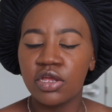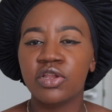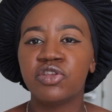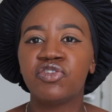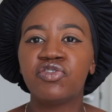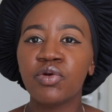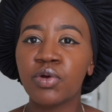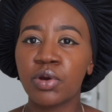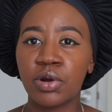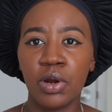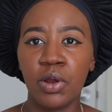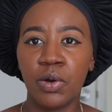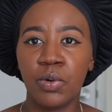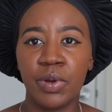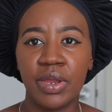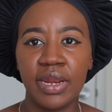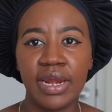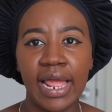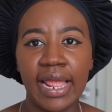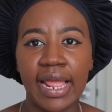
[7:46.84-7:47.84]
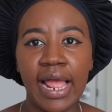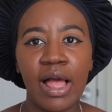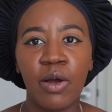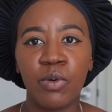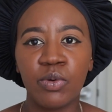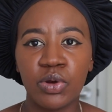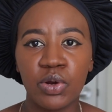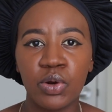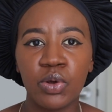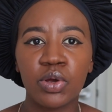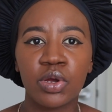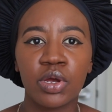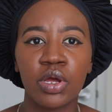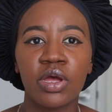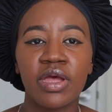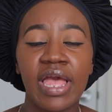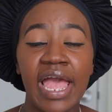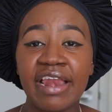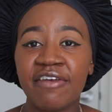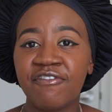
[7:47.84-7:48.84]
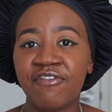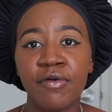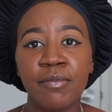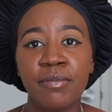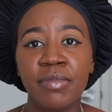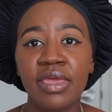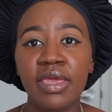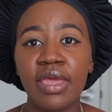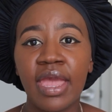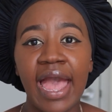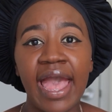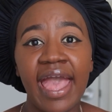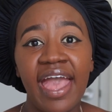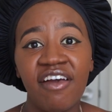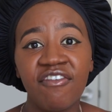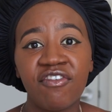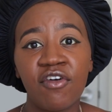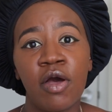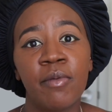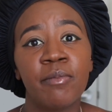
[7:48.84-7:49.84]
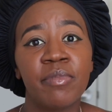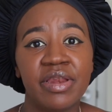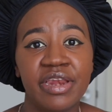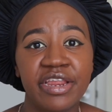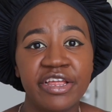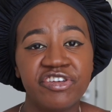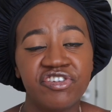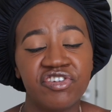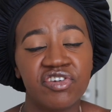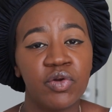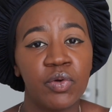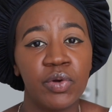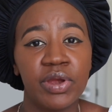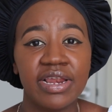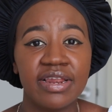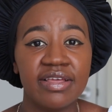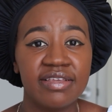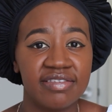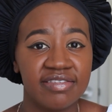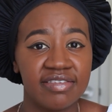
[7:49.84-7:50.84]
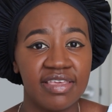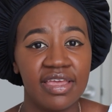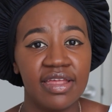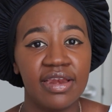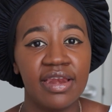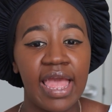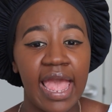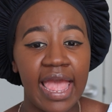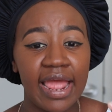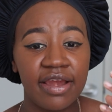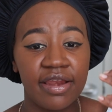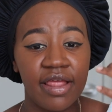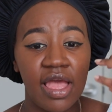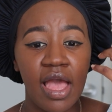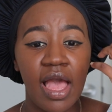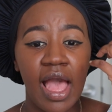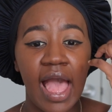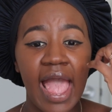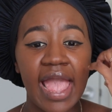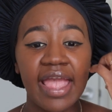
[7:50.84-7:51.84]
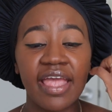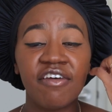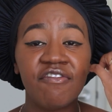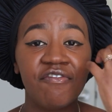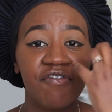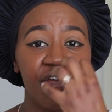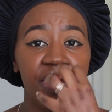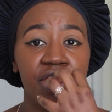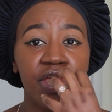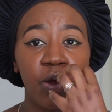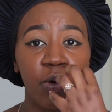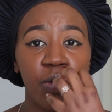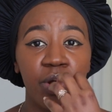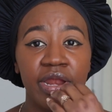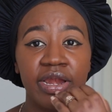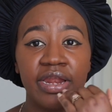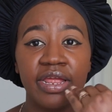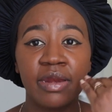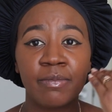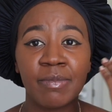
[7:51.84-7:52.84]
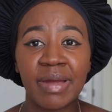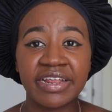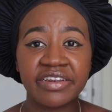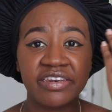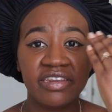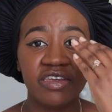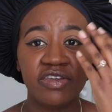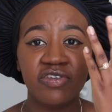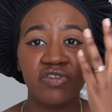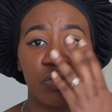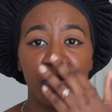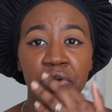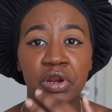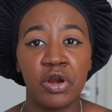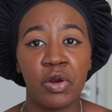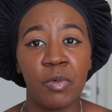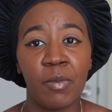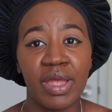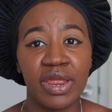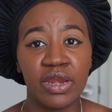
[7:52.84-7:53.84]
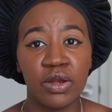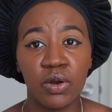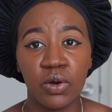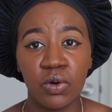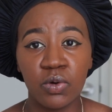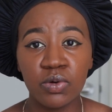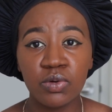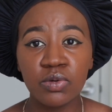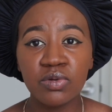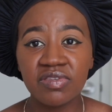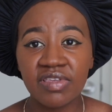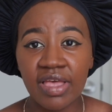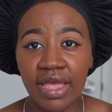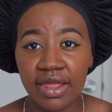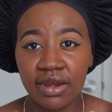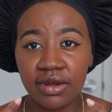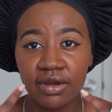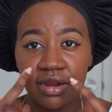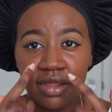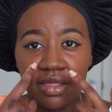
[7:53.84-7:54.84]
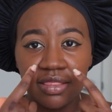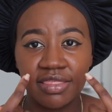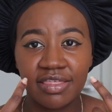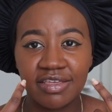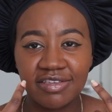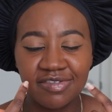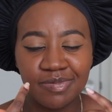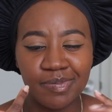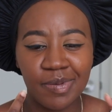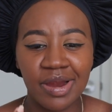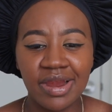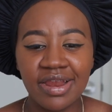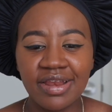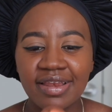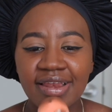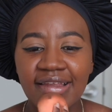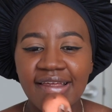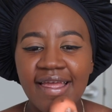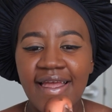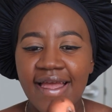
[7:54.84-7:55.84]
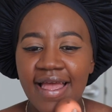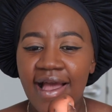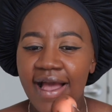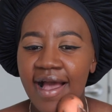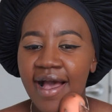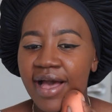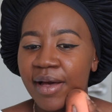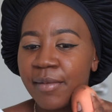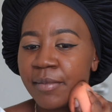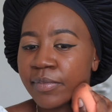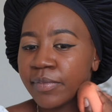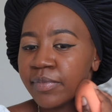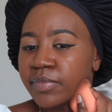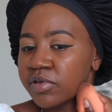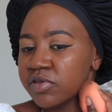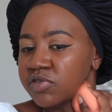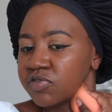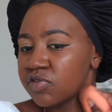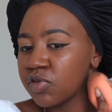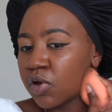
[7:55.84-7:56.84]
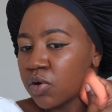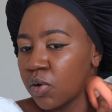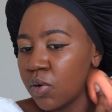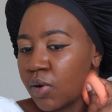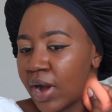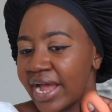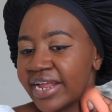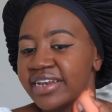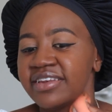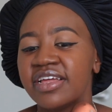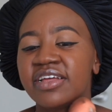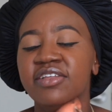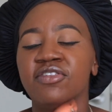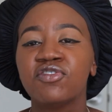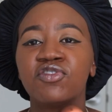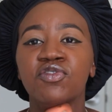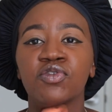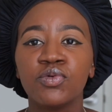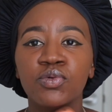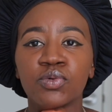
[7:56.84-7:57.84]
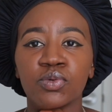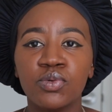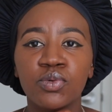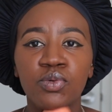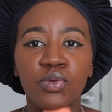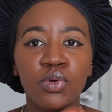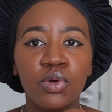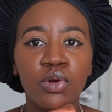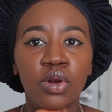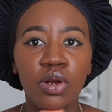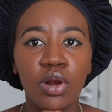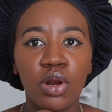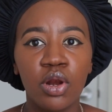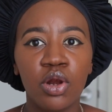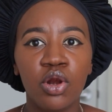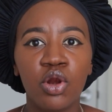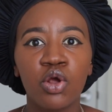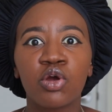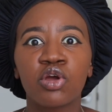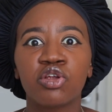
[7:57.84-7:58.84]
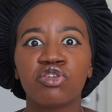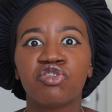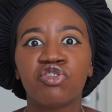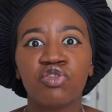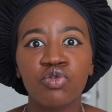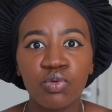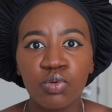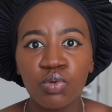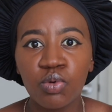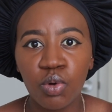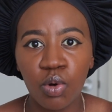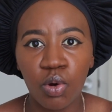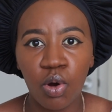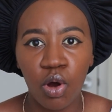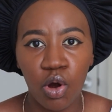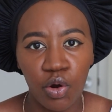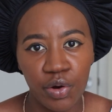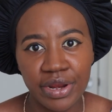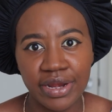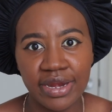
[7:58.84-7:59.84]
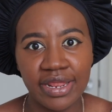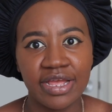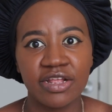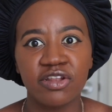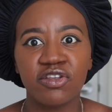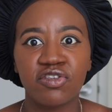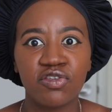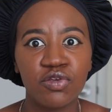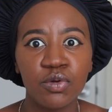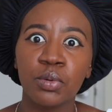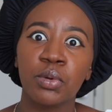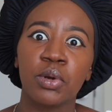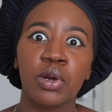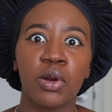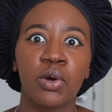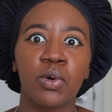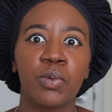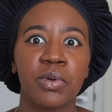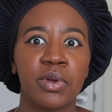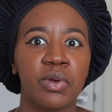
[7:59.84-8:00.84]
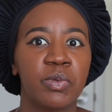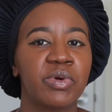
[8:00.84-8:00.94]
too glowy. Like, I would look, and for me, I have combination oily skin and I get very oily in my T-zone and on my nose and this part, so I tend to look too oily and too glowy,